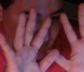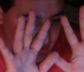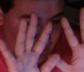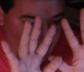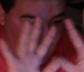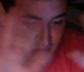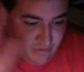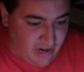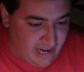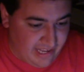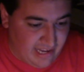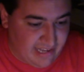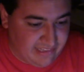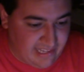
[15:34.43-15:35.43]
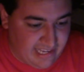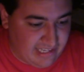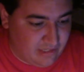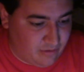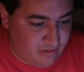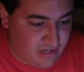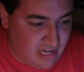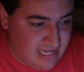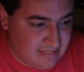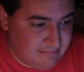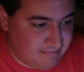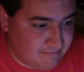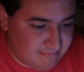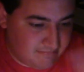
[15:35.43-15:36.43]
whether I like it or not.
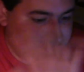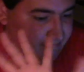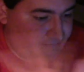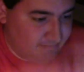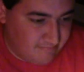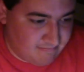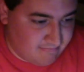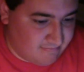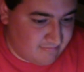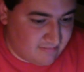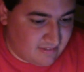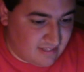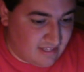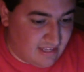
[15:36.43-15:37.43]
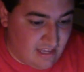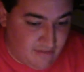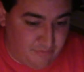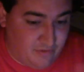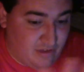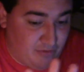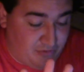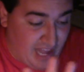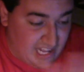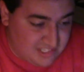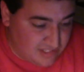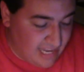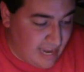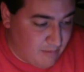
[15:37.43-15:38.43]
If
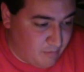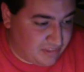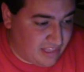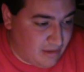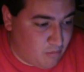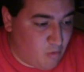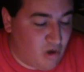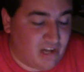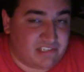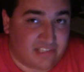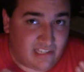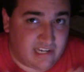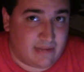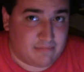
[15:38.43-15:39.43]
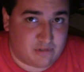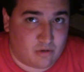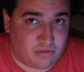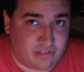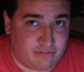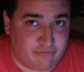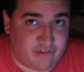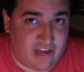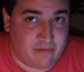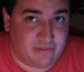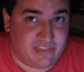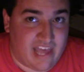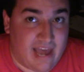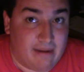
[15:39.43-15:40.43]
that's what they want, then I'm totally fine
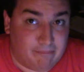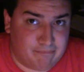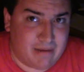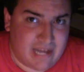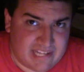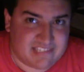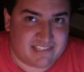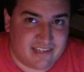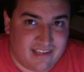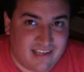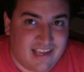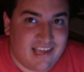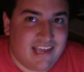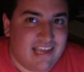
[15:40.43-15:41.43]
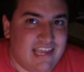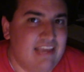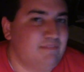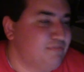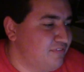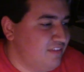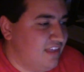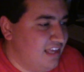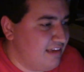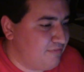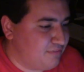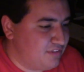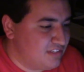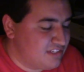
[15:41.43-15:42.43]
with that. But if
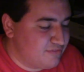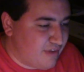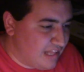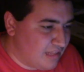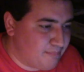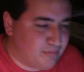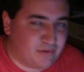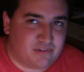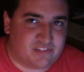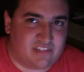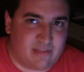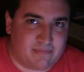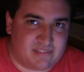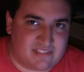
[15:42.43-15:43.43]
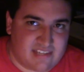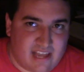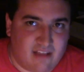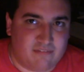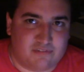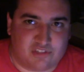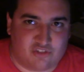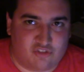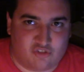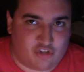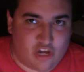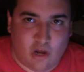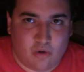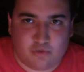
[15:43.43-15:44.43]
the developers themselves
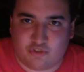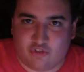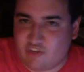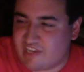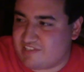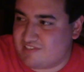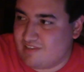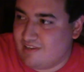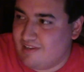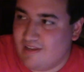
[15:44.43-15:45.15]
chose to just,